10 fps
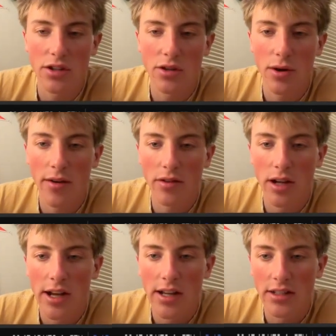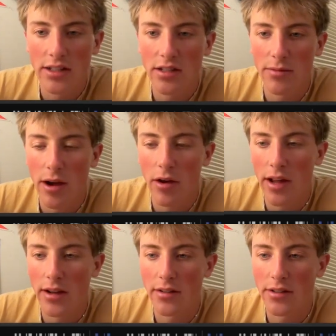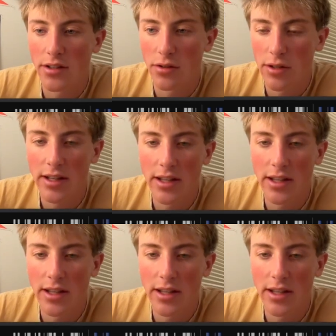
and you have a system how and to do it,